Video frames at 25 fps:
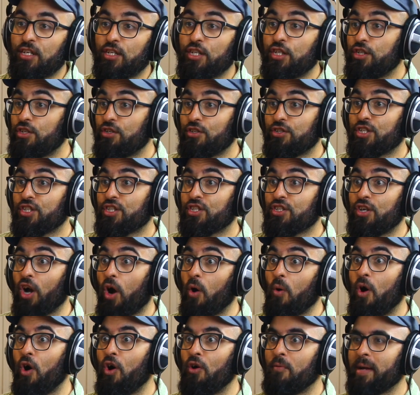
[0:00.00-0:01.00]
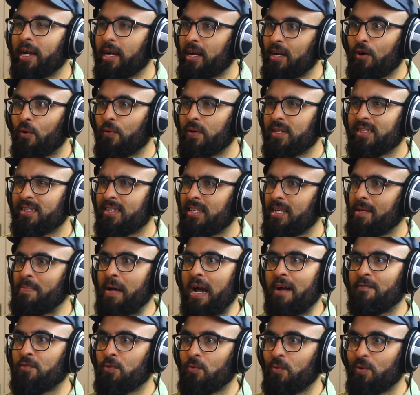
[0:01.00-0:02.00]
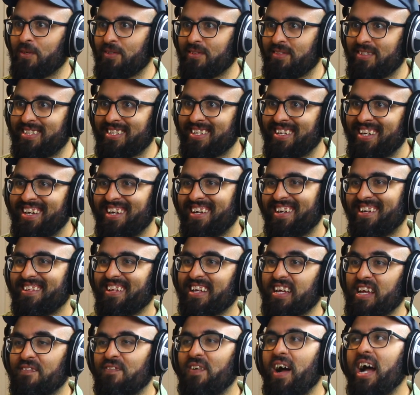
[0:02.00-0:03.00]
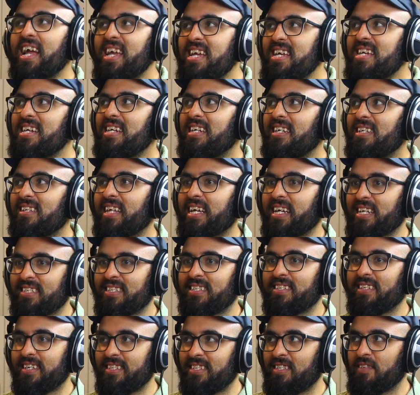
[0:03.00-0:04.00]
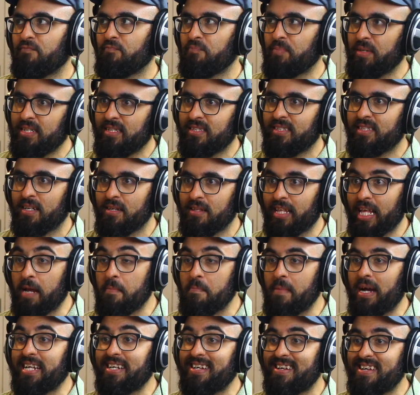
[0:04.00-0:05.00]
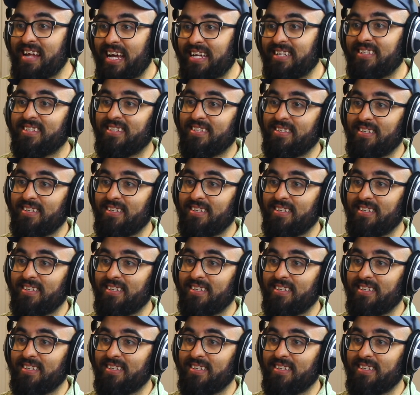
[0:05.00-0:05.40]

you'll just go home and go to sleep afterwards. Like if I eat like a slice of pizza, like my night's